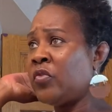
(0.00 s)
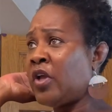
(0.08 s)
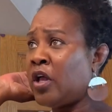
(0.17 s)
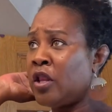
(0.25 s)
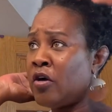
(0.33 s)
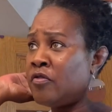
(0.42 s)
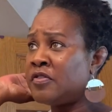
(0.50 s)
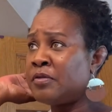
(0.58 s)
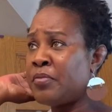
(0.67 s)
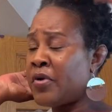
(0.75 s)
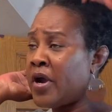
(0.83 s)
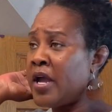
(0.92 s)
clove
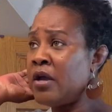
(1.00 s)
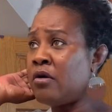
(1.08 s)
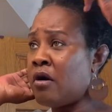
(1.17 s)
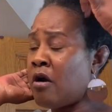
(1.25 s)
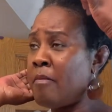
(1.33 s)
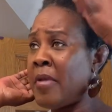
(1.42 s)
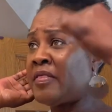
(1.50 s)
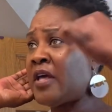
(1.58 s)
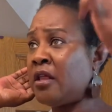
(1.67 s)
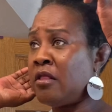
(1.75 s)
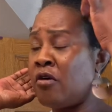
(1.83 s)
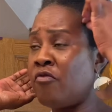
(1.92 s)
spray, oh my, that
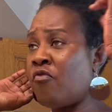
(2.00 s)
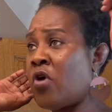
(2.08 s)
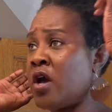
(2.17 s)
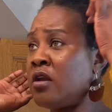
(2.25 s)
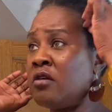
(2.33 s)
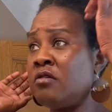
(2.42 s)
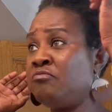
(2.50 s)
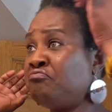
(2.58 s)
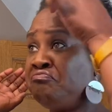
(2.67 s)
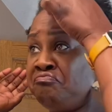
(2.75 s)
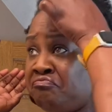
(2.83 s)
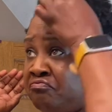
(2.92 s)
clove water,
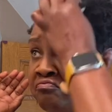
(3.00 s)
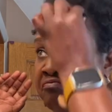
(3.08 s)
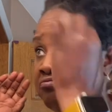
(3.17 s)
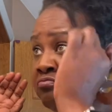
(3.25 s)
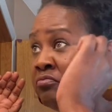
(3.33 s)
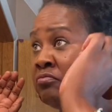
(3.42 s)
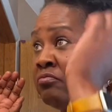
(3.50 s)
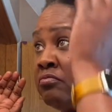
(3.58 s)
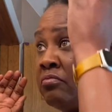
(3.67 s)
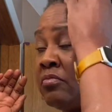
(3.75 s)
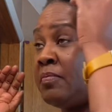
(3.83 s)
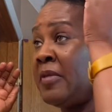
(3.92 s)

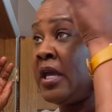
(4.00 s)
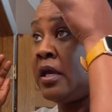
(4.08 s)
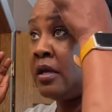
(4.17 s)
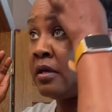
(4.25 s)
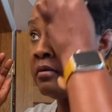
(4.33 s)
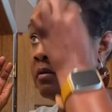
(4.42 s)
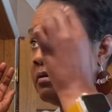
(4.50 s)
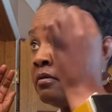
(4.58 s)
man,